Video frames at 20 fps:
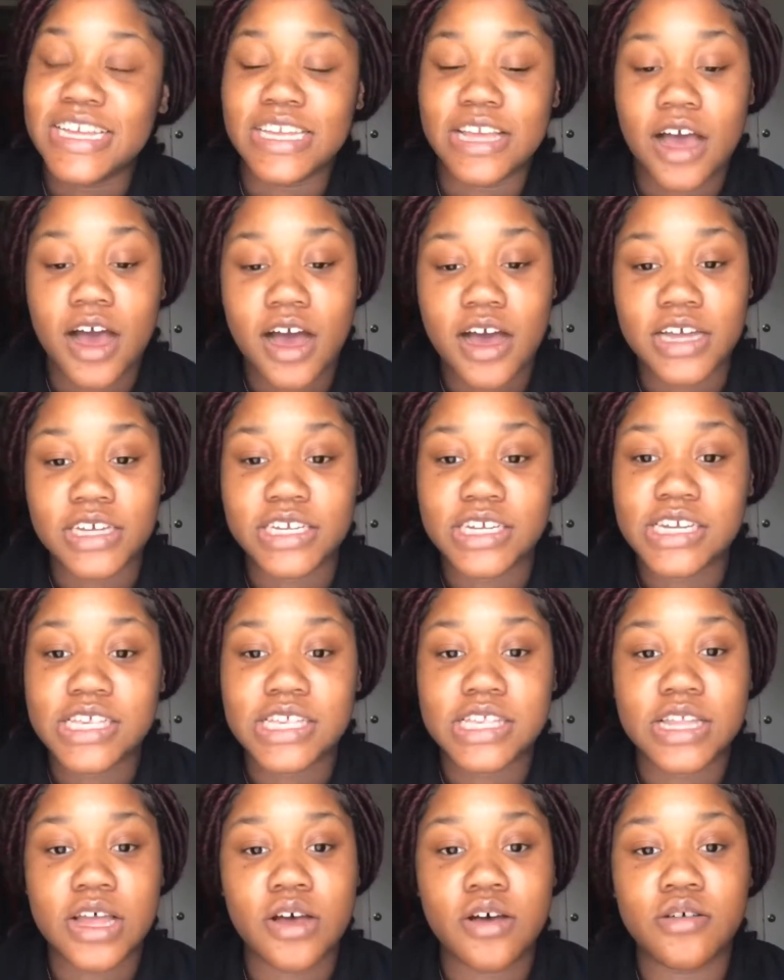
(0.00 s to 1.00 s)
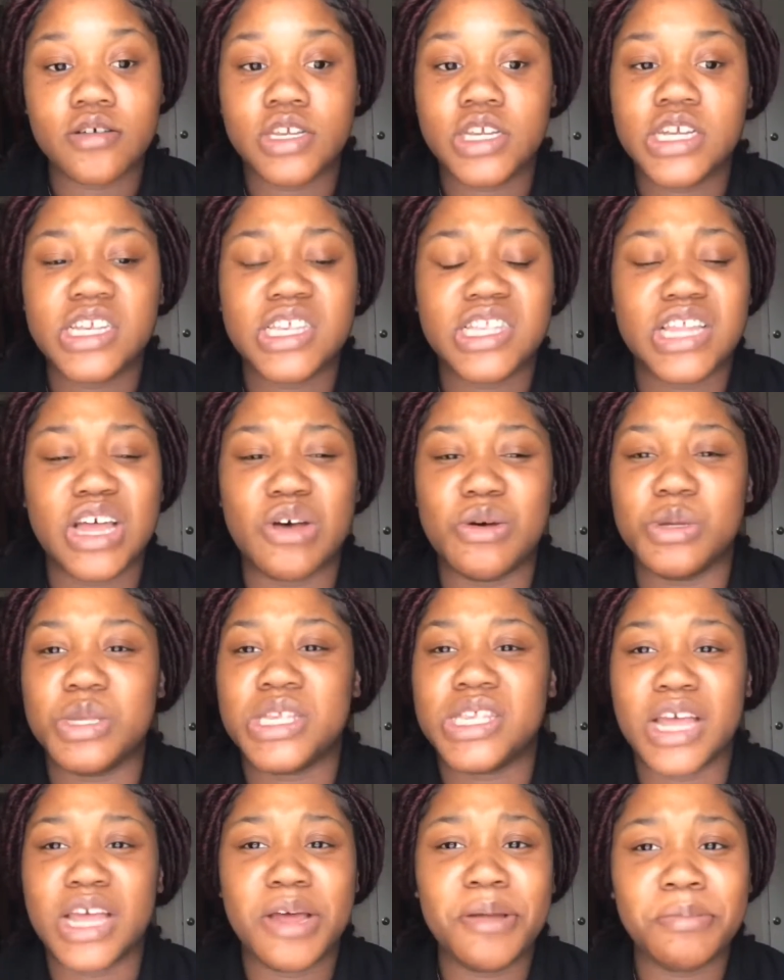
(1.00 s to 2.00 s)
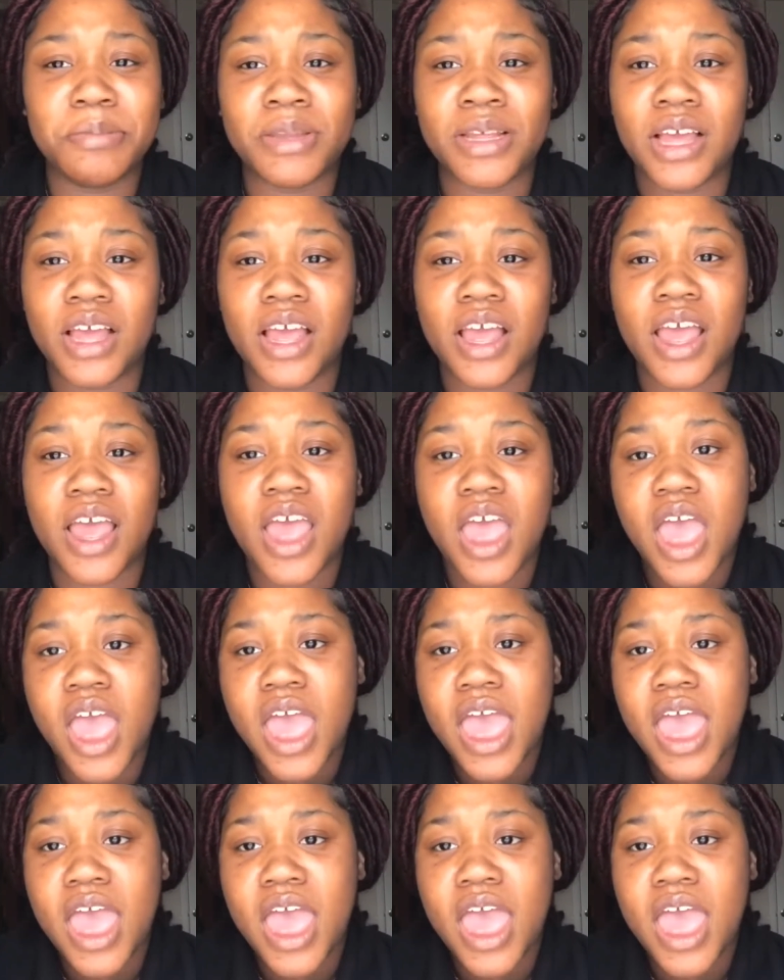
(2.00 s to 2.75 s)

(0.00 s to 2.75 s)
y'all she stole she stole something